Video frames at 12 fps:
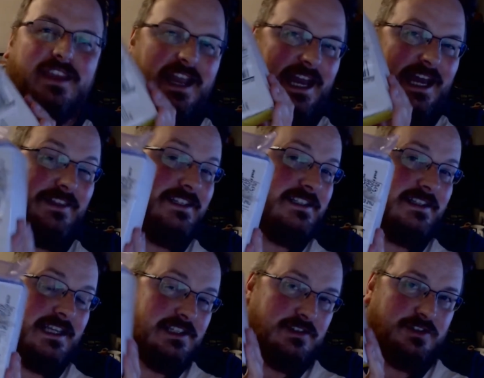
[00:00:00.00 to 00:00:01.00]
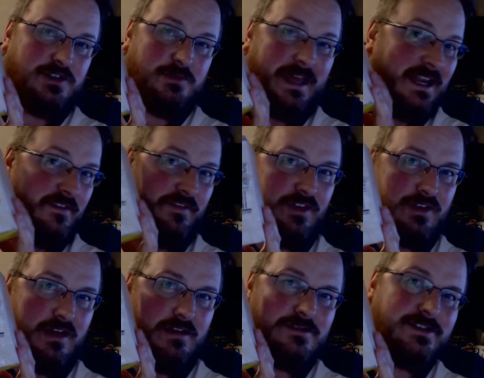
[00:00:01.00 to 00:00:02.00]
These are some NFL
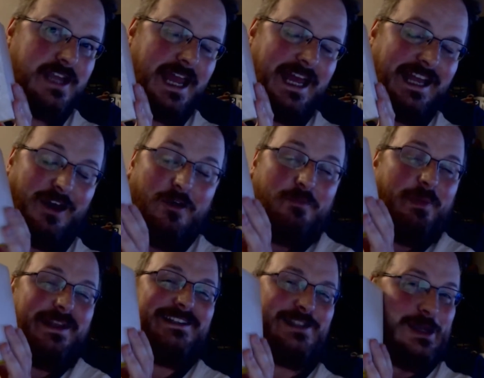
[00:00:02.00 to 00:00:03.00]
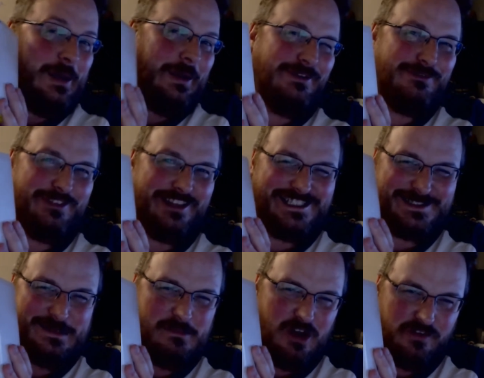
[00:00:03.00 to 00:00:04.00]
cards, and I've been dying for these to
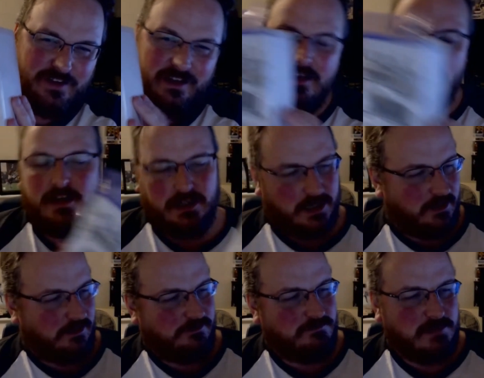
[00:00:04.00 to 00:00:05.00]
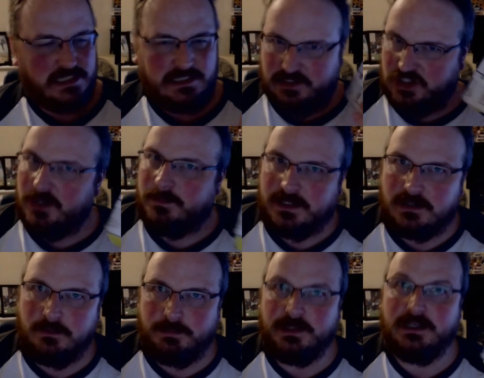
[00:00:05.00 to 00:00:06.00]
come over, and I've missed the shipping
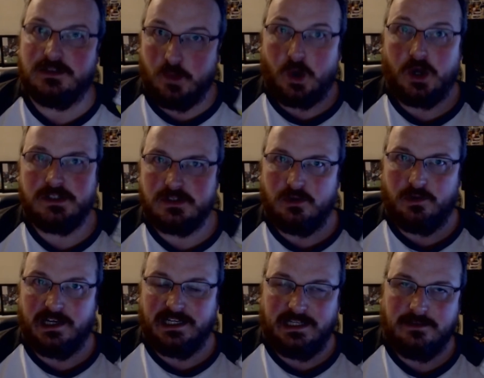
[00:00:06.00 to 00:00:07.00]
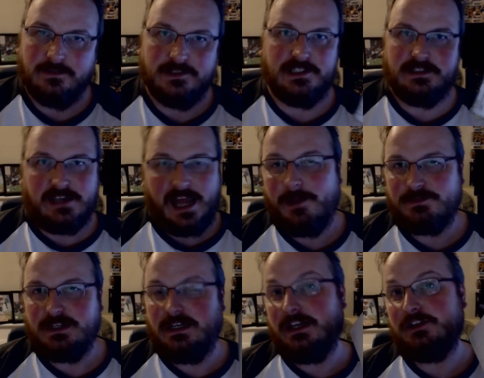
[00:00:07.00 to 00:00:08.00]
company twice already, which has
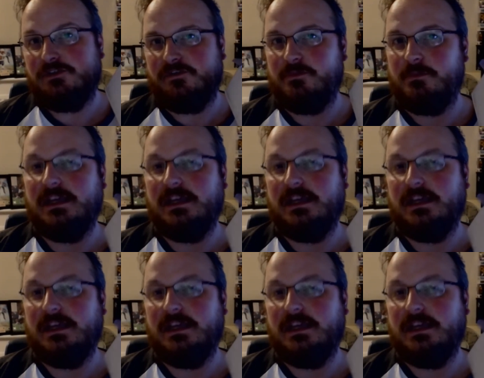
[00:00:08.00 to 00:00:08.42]
absolutely driven me